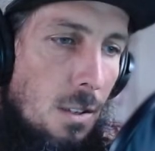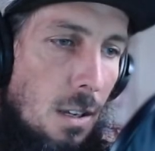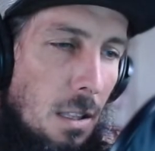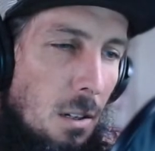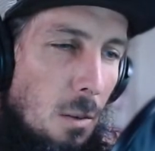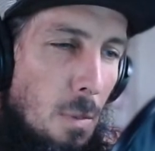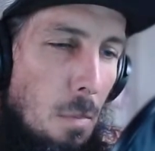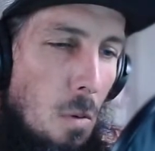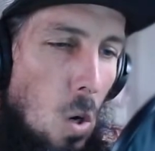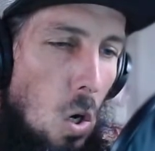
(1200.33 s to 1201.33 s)
and a little
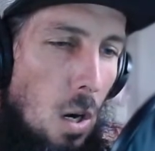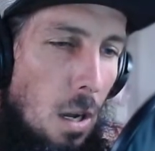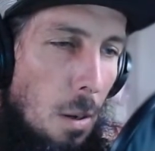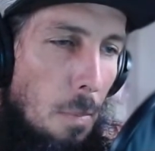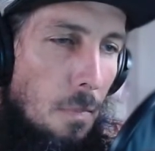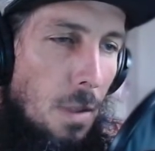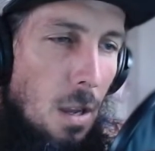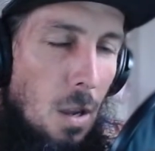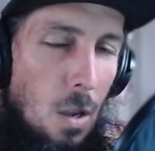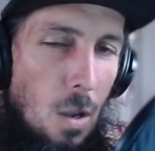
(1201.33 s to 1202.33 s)
bit more
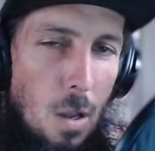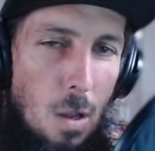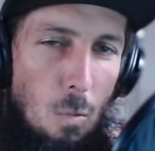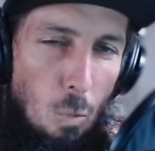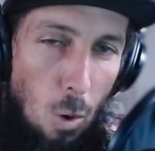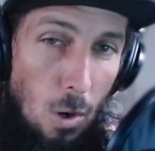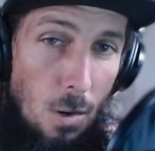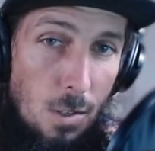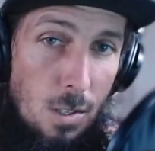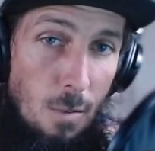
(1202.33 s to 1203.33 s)

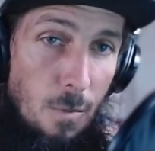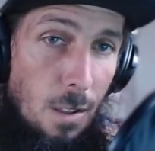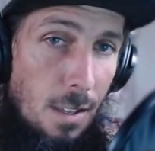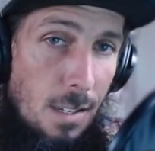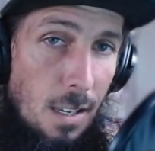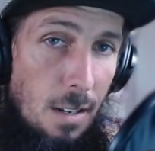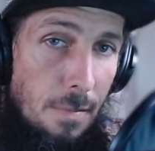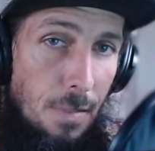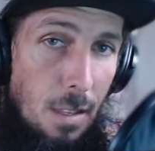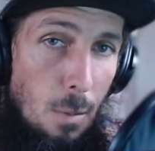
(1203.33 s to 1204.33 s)
words to fill this in a
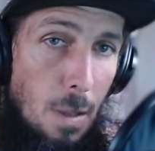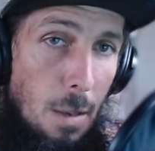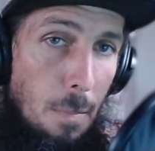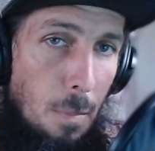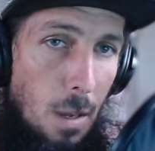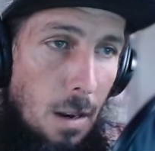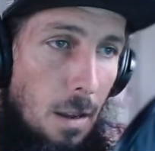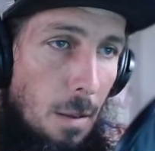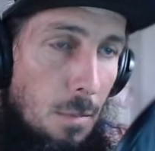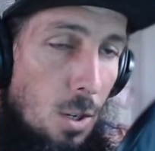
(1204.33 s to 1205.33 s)
little bit, but
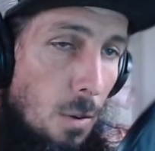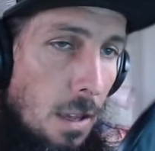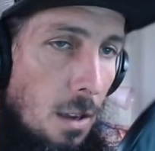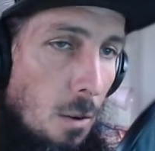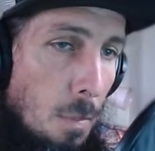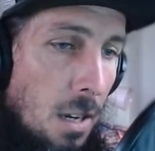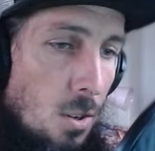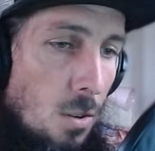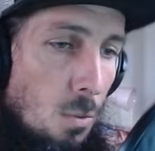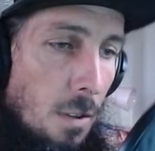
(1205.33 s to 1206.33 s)
showing, a
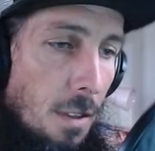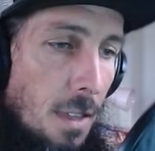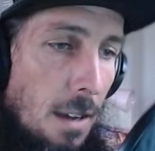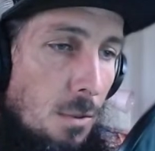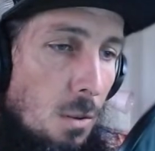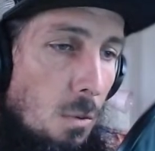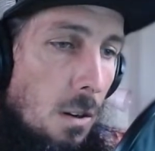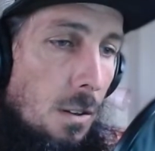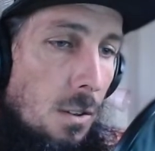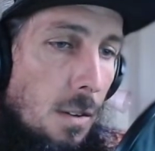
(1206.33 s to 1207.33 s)
picture is worth 1,000
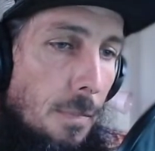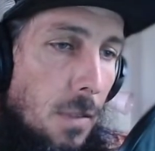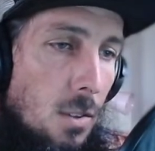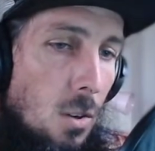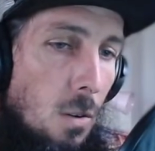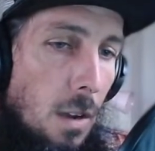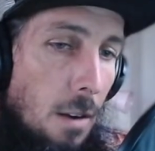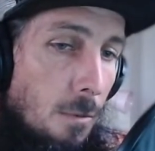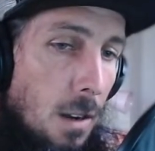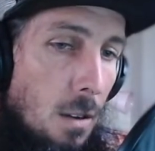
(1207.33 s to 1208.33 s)
words, and
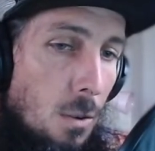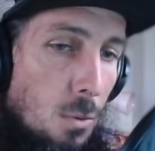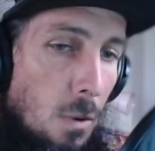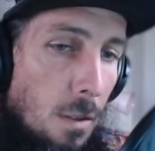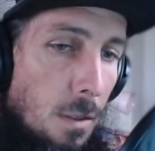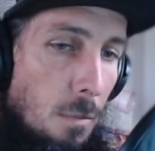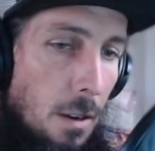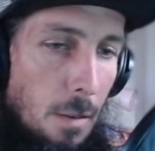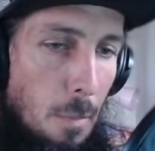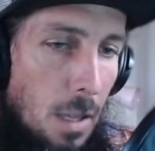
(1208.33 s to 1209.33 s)
a video is worth
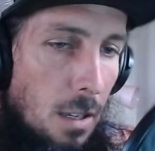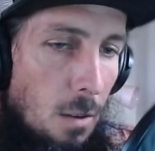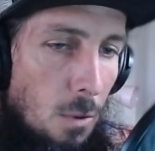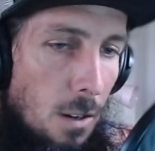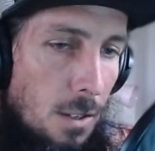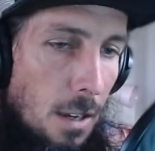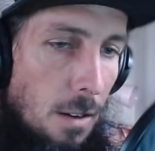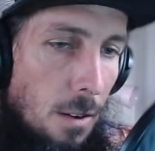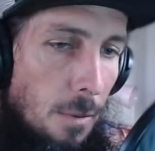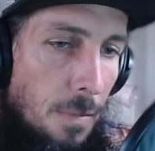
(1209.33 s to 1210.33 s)
1,000,000 words. I don't know.